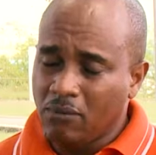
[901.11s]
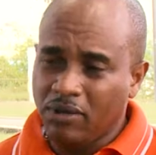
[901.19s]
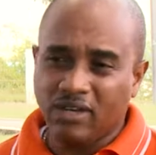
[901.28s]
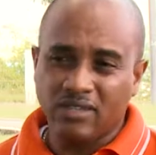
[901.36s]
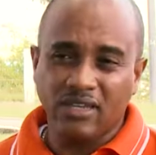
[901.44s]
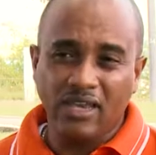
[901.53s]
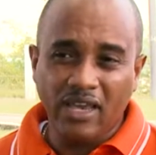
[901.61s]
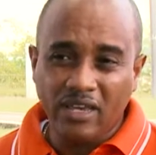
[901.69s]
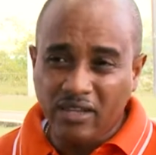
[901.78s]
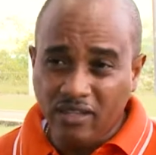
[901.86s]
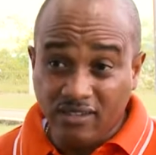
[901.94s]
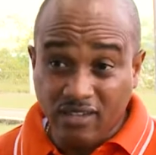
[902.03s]
Because
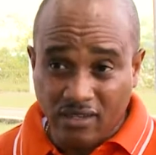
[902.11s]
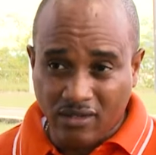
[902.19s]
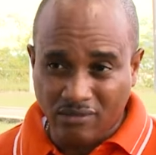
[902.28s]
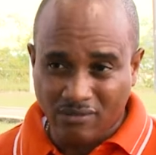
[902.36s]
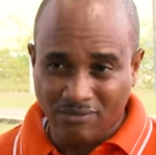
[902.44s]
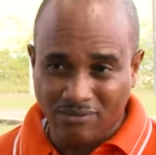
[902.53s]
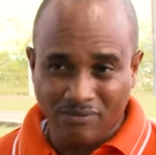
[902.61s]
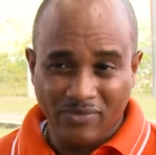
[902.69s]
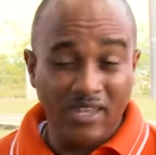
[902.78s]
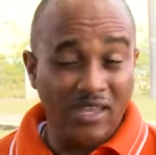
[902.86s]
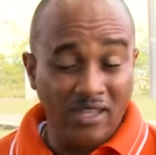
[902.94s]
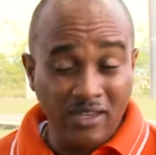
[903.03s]
any day,
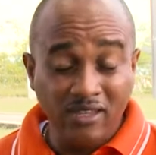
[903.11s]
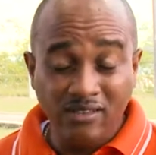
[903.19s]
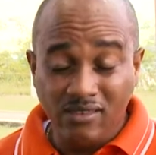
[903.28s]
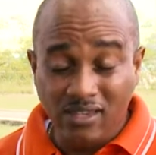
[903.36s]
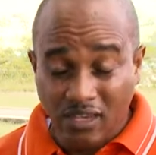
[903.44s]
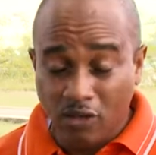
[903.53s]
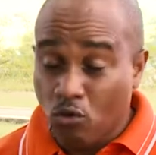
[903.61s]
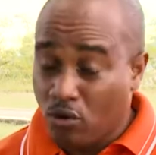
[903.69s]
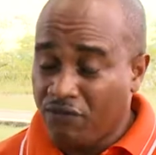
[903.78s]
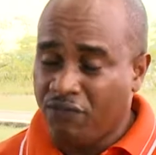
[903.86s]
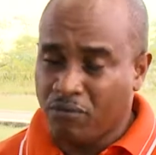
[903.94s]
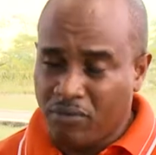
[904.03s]

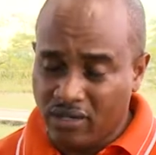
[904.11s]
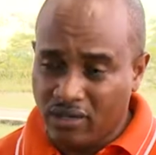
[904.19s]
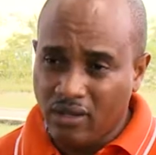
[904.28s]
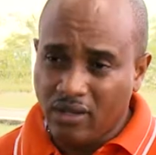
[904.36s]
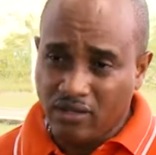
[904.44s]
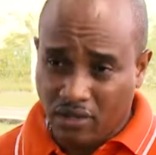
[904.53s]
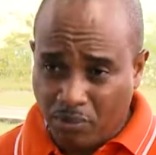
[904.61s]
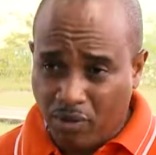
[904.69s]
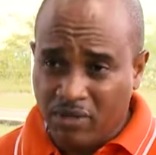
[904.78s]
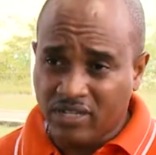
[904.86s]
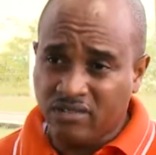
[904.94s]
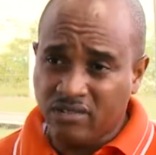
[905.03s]
God forbid, the
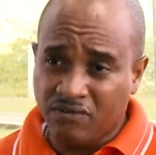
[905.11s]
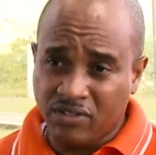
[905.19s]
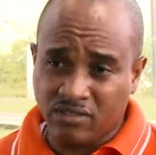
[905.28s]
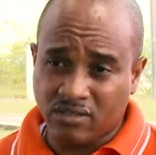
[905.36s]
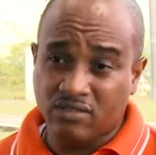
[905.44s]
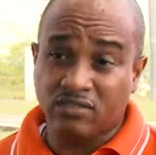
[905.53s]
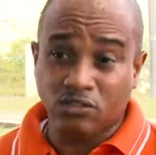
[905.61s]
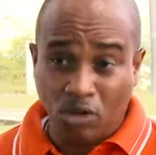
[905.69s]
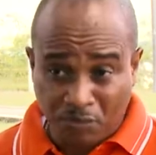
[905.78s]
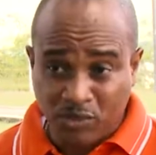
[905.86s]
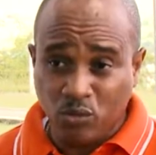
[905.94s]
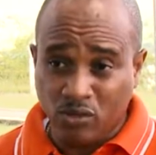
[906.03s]
public service
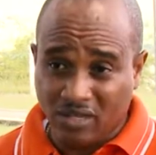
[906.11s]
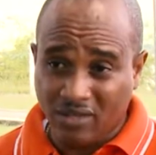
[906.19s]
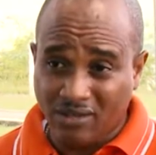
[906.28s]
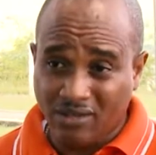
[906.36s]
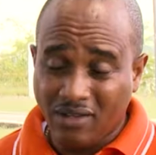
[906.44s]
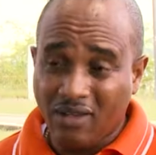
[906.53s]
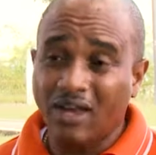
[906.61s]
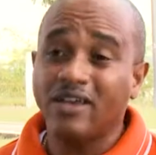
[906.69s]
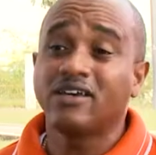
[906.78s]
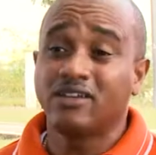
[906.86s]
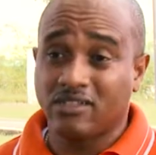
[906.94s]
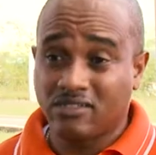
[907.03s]
stops working, I
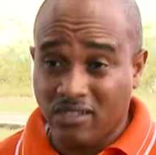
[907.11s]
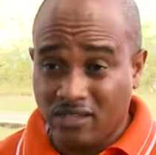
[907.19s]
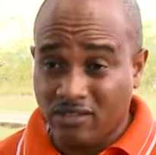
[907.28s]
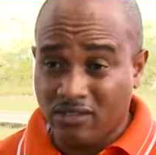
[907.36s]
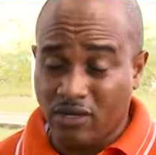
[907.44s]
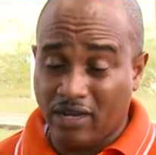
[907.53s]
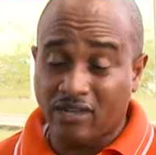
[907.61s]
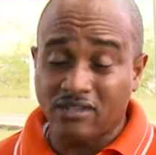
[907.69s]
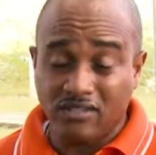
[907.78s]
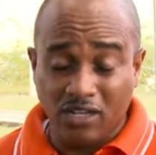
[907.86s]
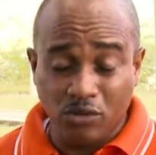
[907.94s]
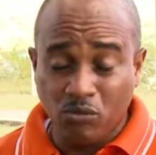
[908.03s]
can
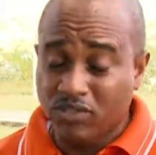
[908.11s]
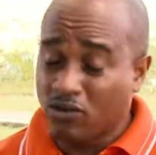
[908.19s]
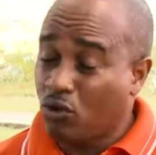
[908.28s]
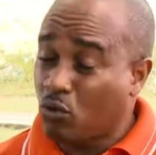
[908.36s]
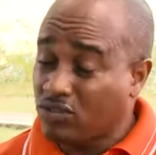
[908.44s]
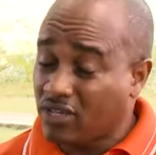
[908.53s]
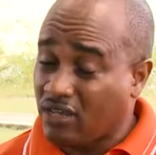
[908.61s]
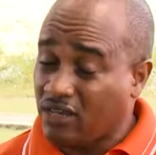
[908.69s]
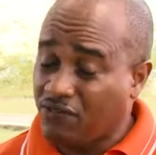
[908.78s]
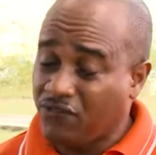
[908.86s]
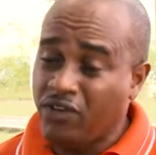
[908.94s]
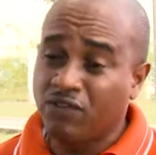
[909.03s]
tell you without
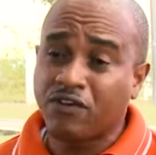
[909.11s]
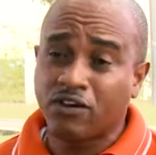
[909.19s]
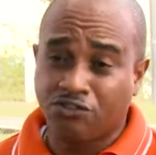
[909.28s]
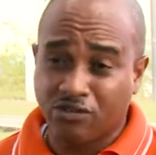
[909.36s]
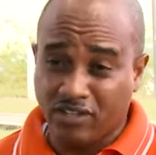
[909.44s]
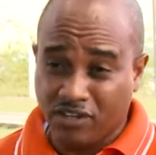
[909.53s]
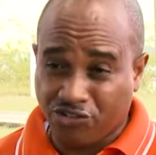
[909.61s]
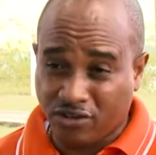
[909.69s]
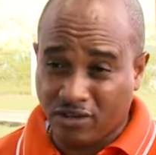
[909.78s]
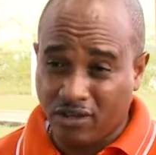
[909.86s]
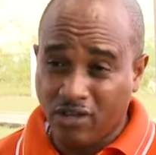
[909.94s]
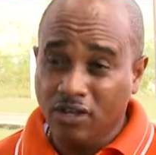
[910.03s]
any fear of
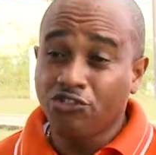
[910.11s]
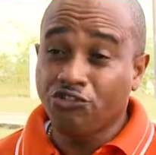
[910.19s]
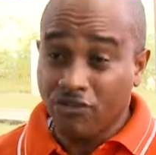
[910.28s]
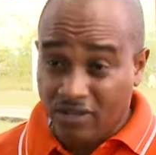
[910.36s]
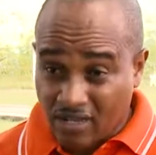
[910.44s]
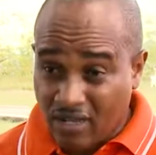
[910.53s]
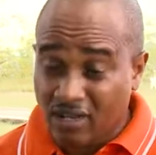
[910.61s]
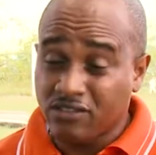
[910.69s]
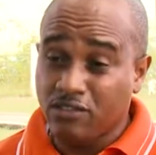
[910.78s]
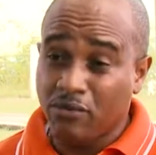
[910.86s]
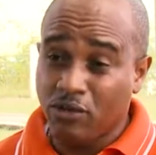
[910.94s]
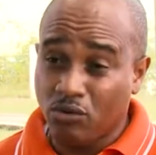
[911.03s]
contradiction, Trinidad
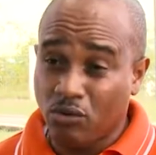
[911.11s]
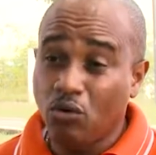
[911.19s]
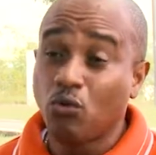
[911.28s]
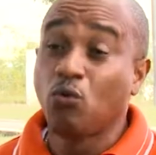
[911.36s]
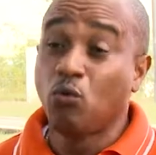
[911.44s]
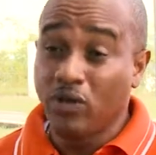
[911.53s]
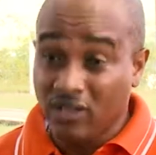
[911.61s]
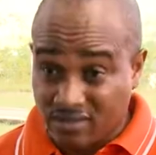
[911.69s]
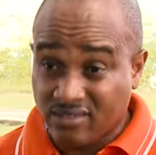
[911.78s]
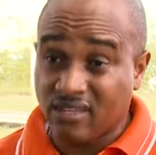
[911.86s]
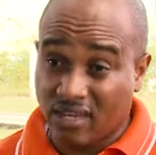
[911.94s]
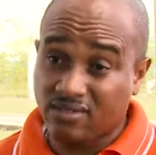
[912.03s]
and Tobago will
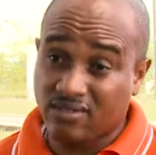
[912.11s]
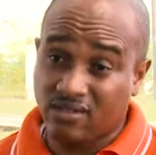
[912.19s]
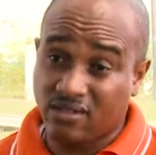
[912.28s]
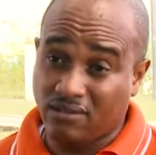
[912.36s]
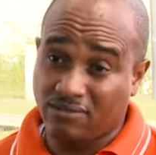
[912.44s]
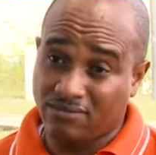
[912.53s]
stand still.